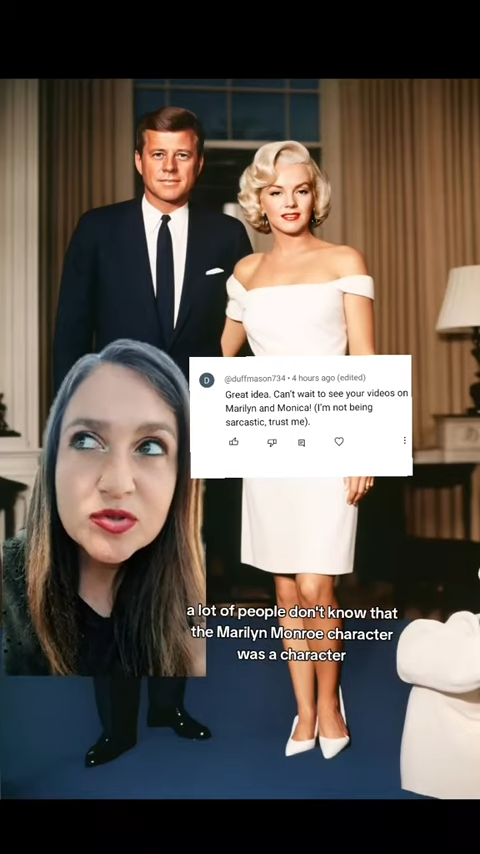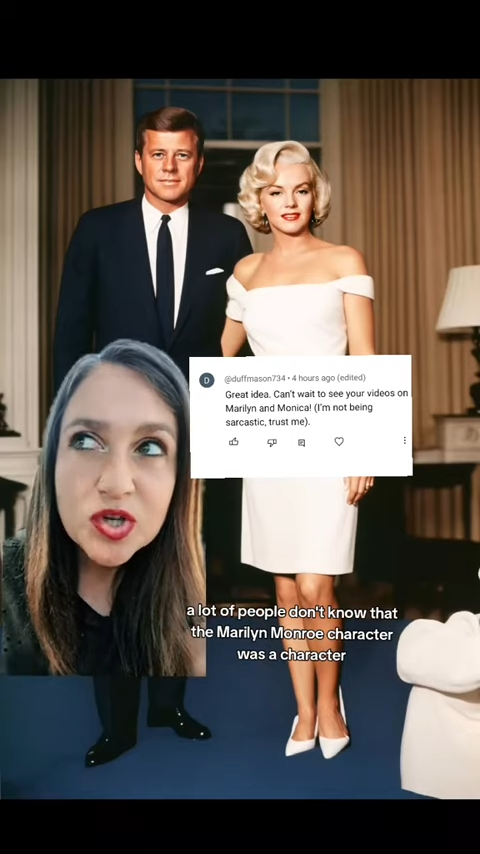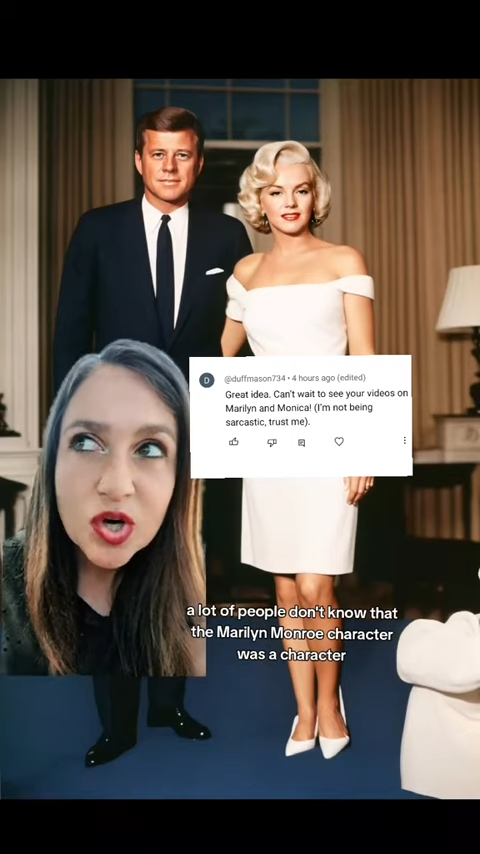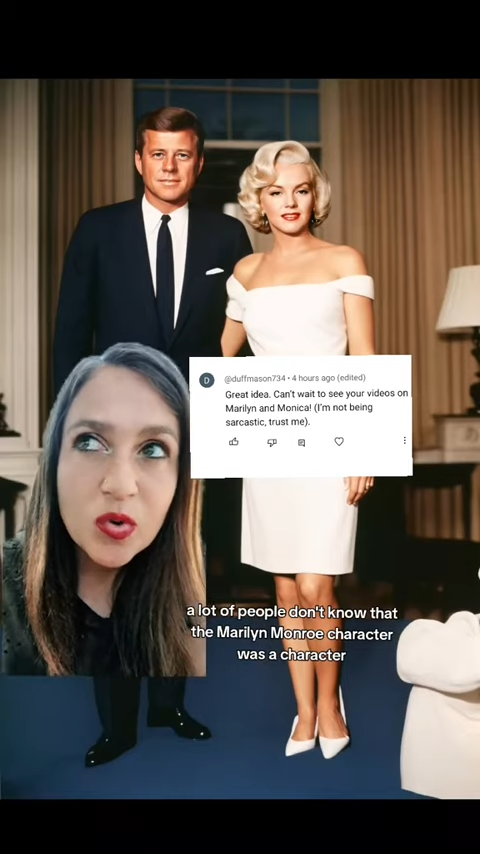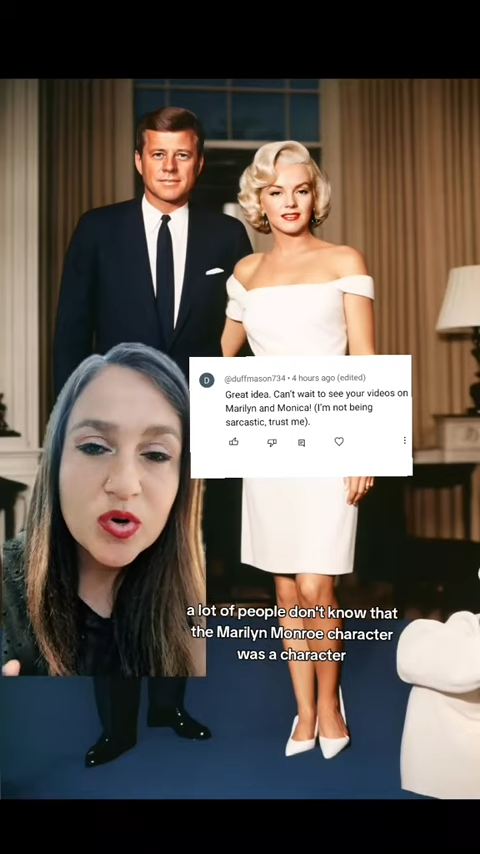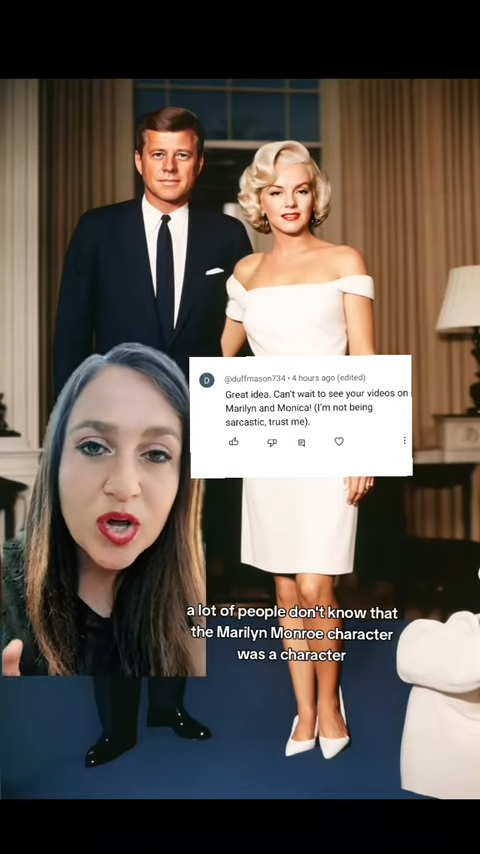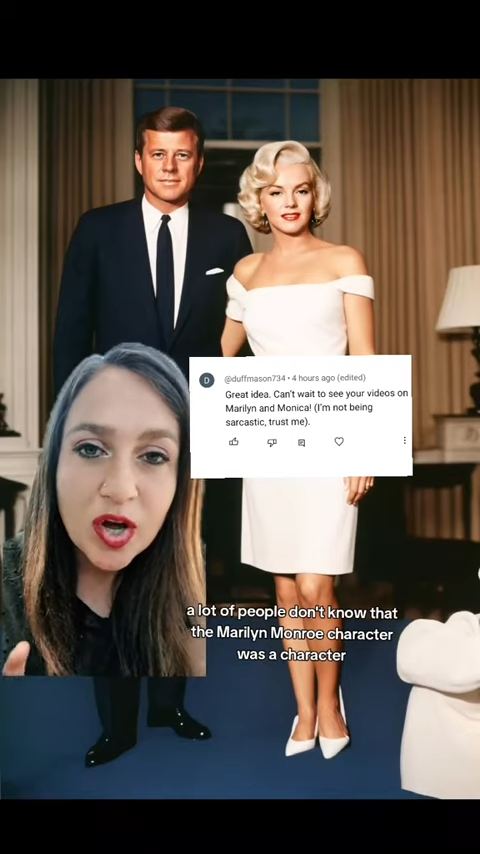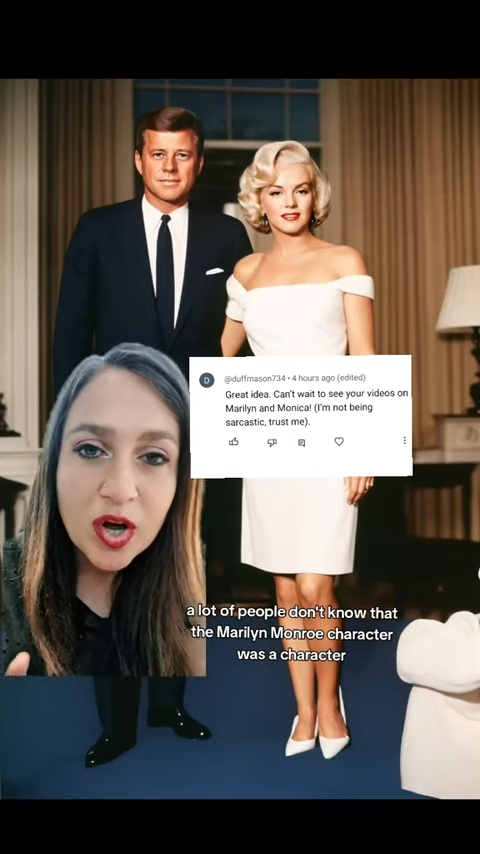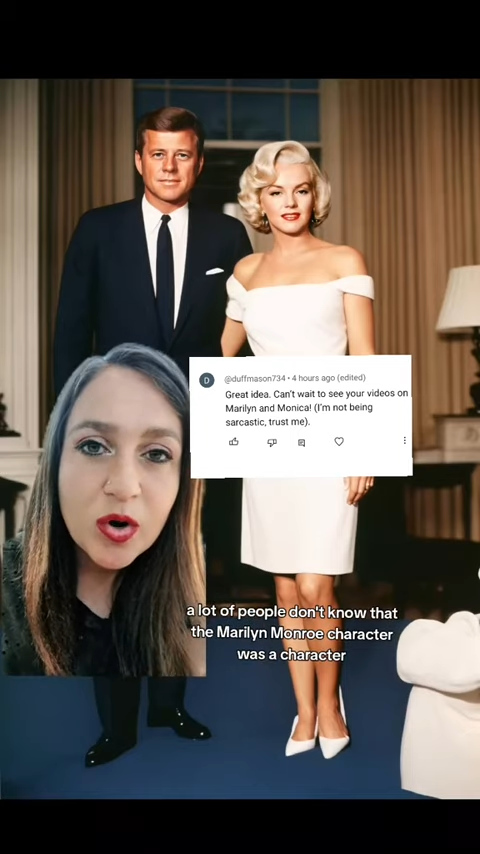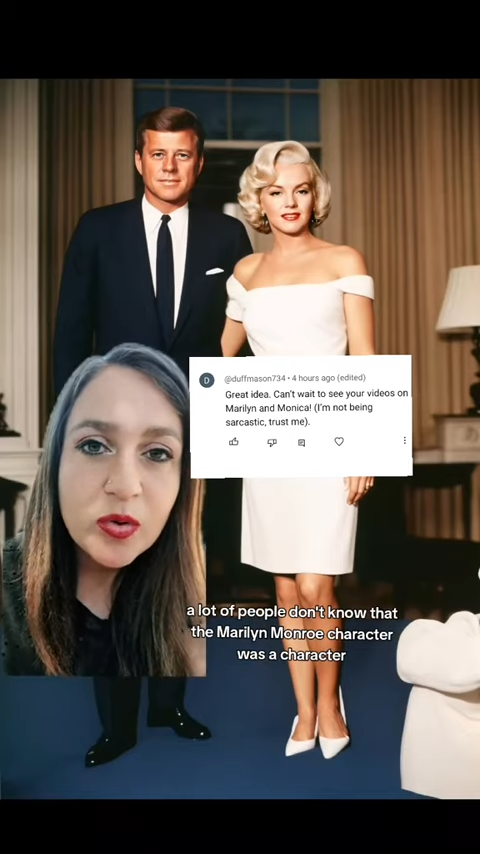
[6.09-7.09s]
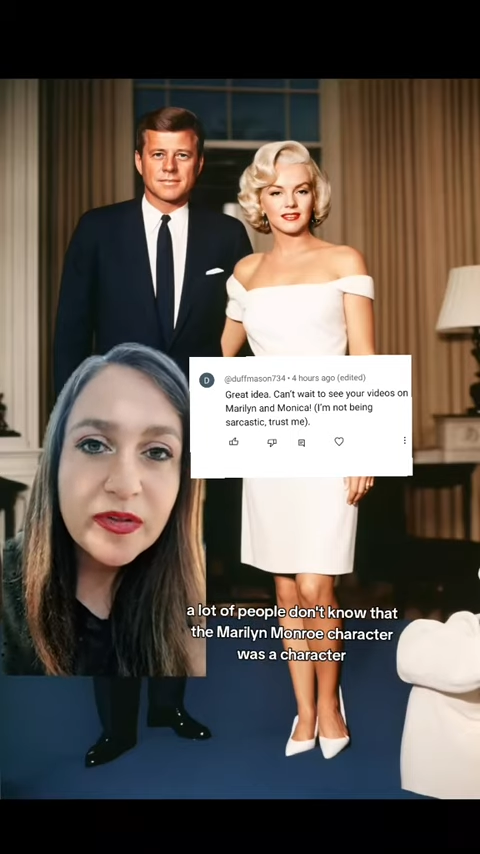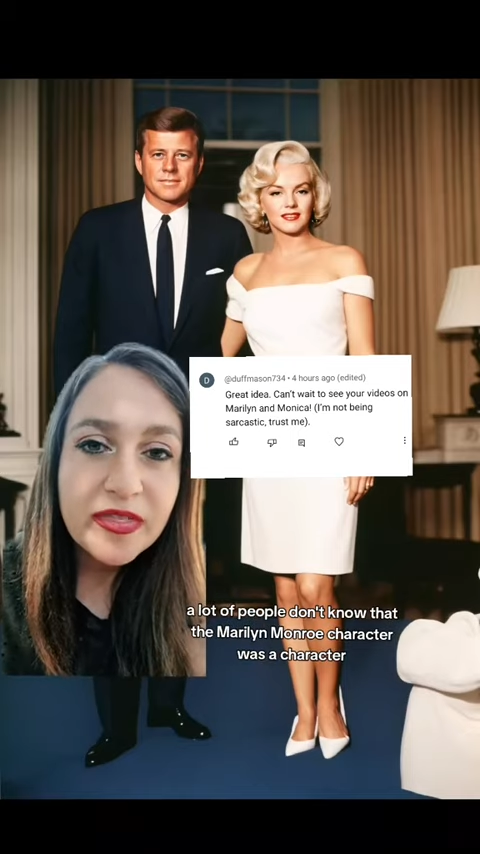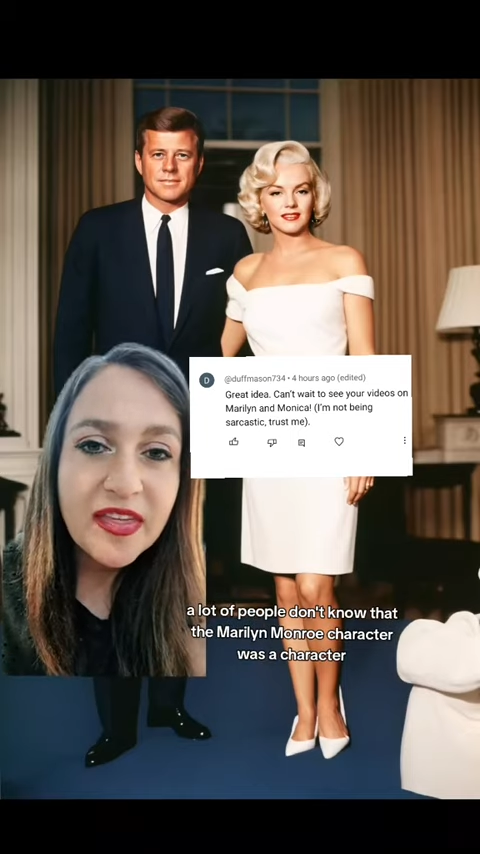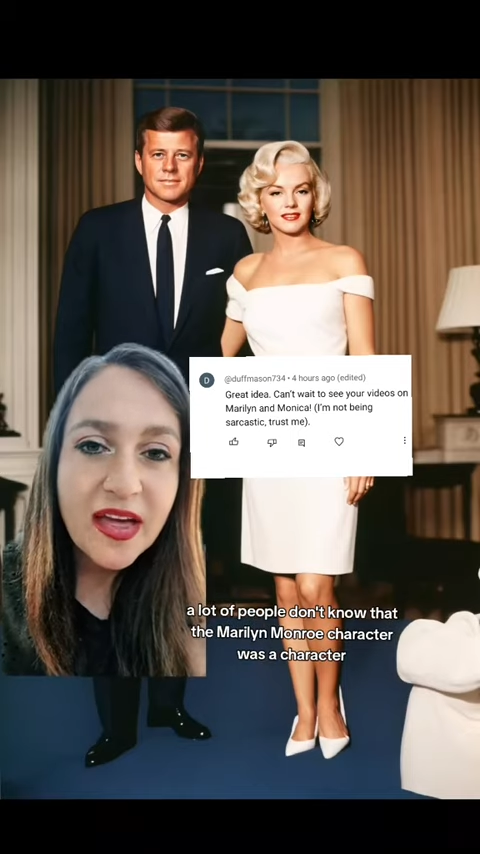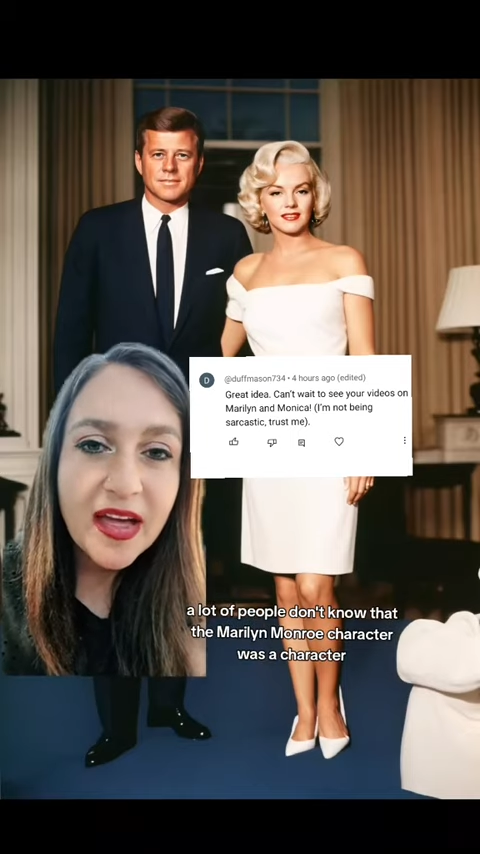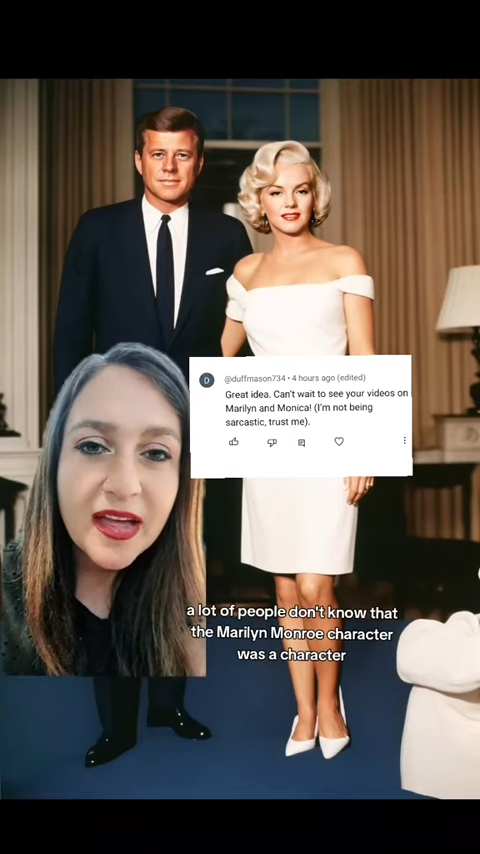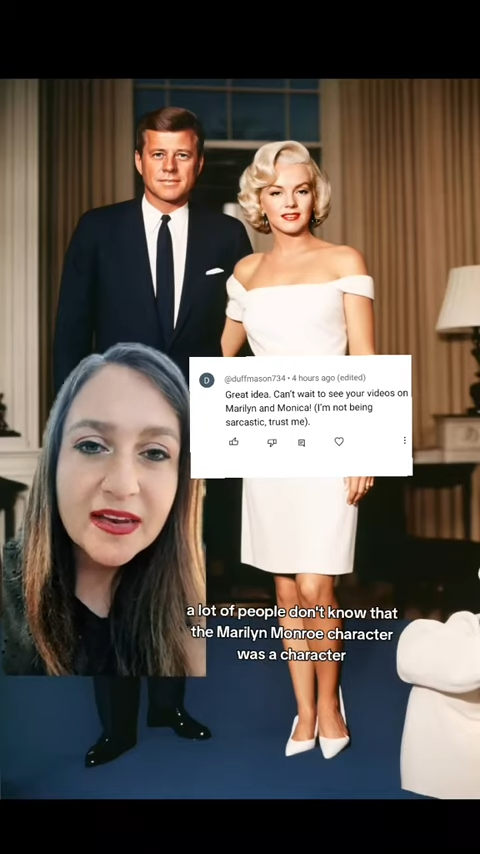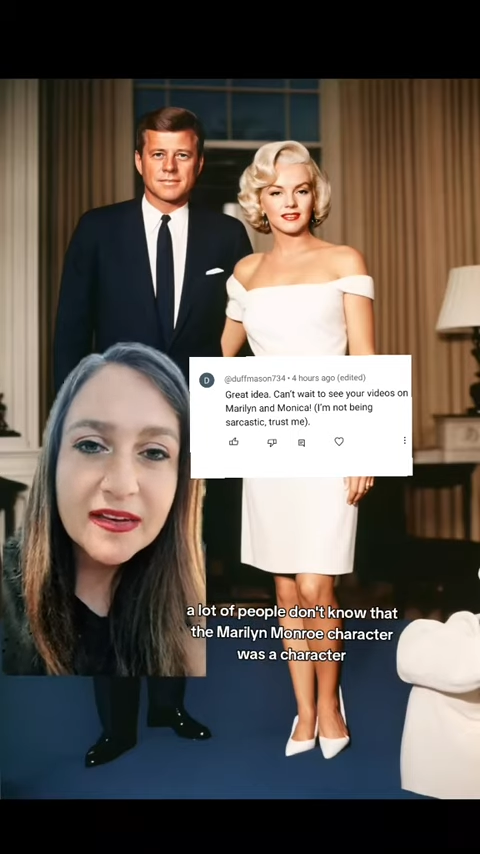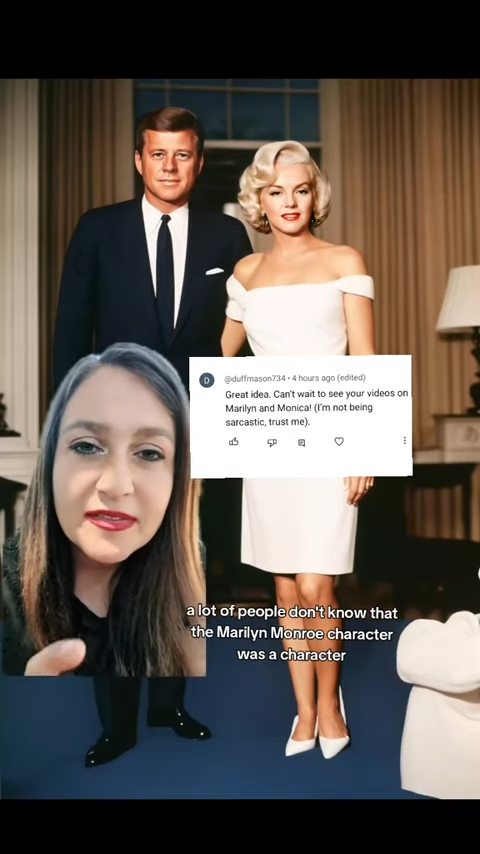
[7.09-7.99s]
don't know that